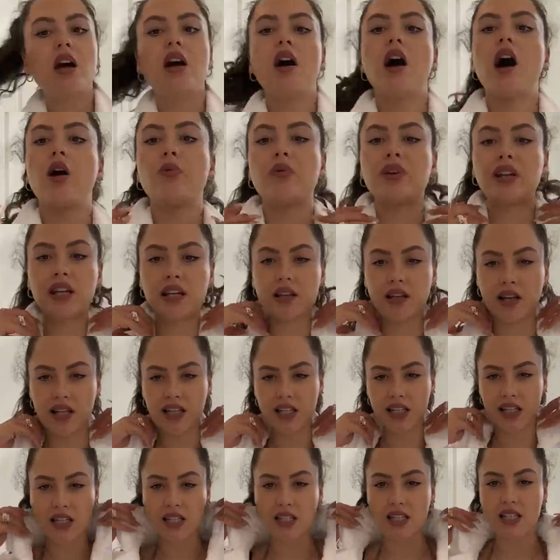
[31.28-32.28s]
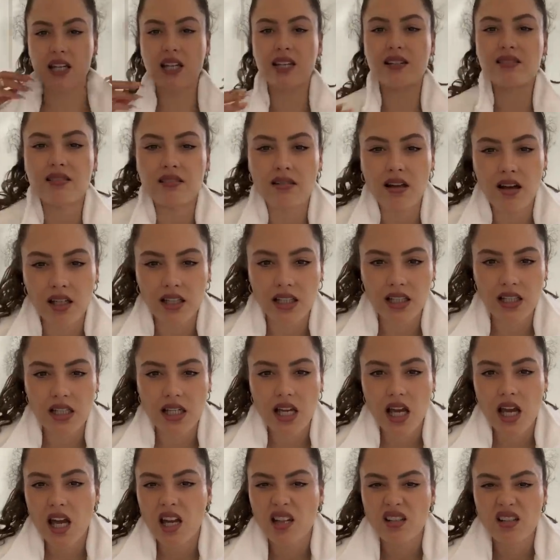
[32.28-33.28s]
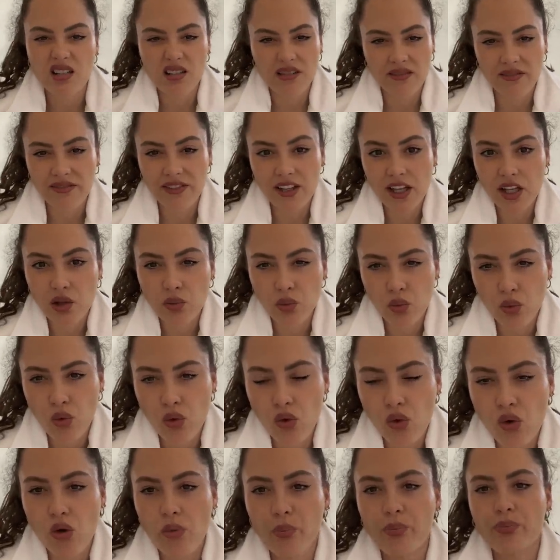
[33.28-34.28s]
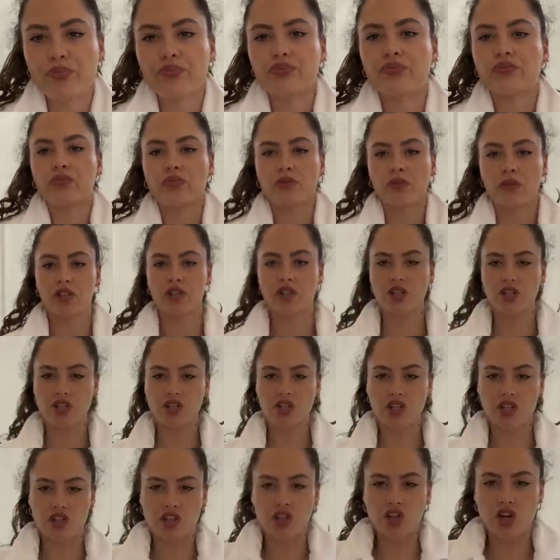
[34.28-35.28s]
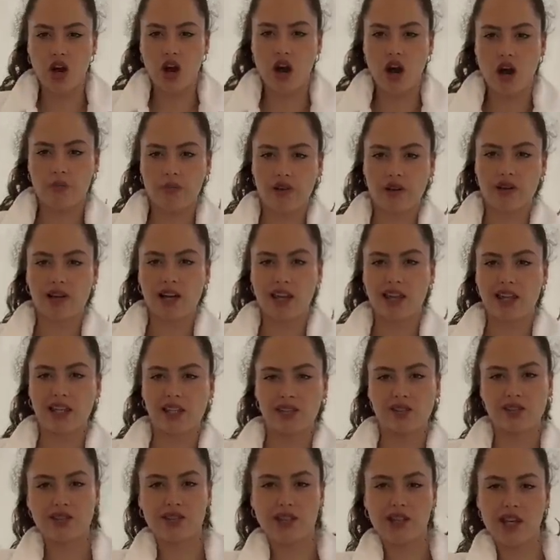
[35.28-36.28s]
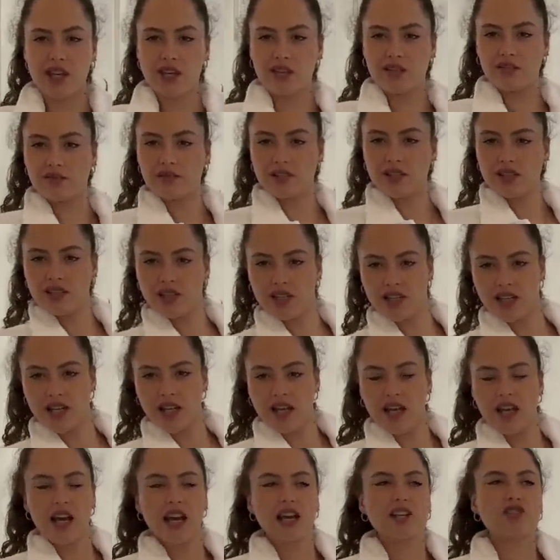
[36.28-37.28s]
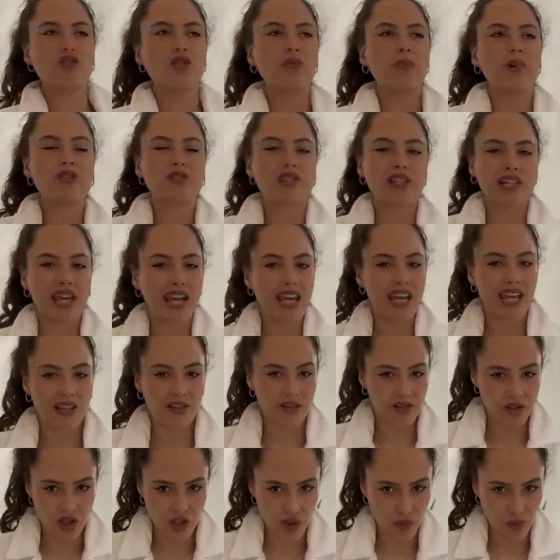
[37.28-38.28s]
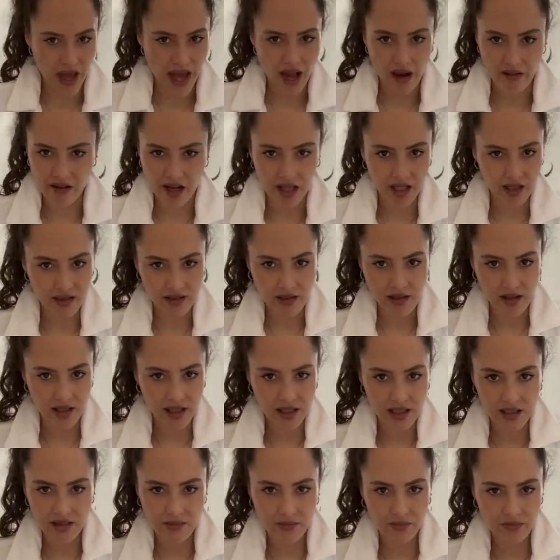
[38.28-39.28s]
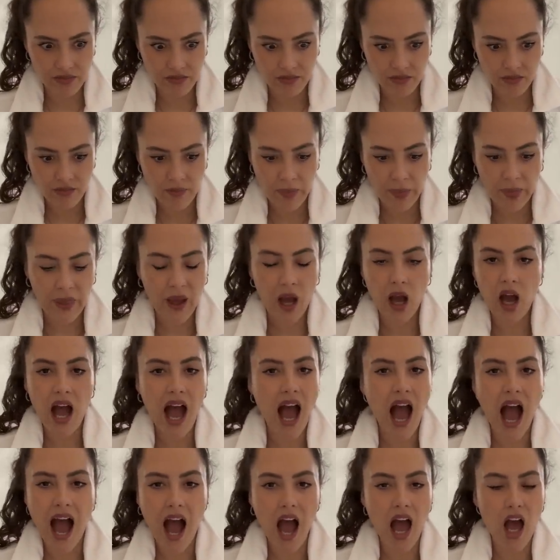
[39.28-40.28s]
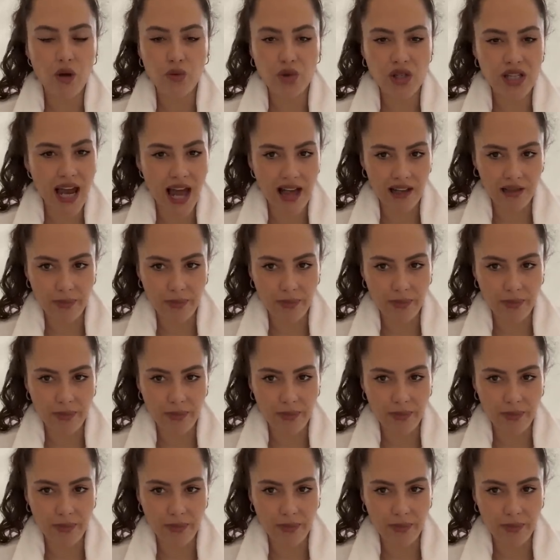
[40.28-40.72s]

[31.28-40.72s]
I really like it, it's light, doesn't feel warm, it does the job. I mean, it looks cute. It's almost akin to wearing, like, a hotel